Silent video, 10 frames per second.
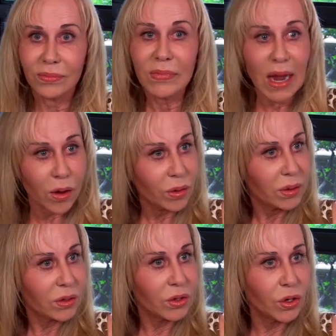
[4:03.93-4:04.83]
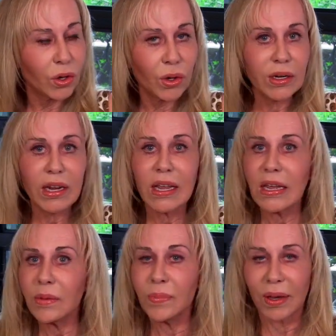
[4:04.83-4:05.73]
Now, could
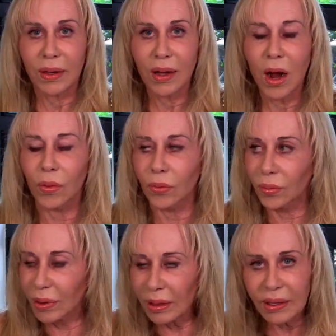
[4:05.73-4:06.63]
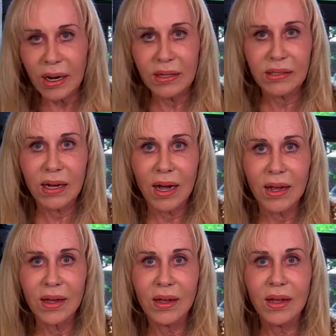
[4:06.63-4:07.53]
he be a really nice
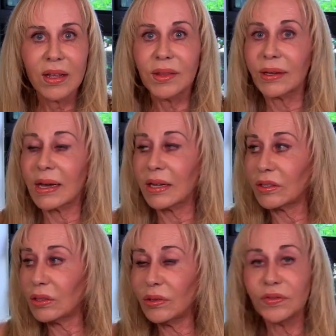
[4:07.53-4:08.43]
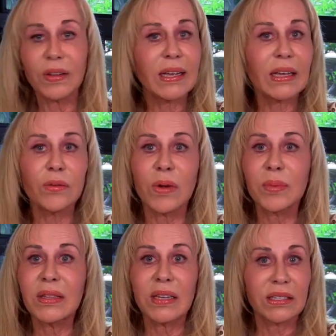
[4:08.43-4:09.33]
guy that got two flaky
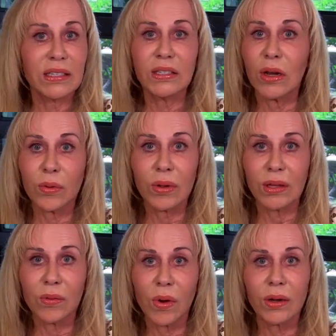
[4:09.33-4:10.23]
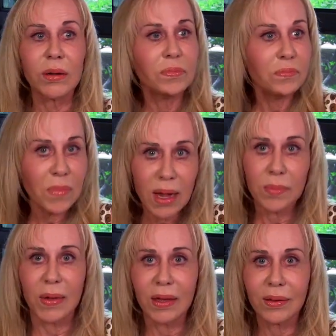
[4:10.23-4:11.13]
women that didn't know what they wanted?
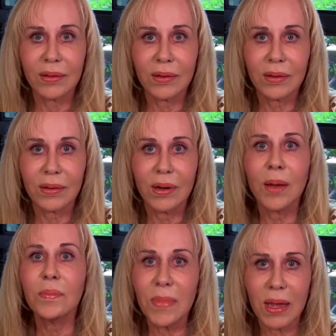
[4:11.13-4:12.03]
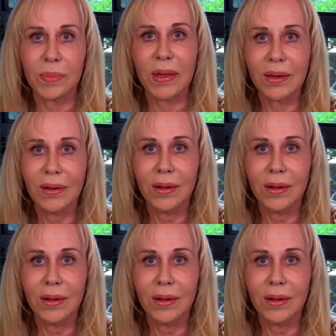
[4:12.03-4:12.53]
Maybe. Maybe.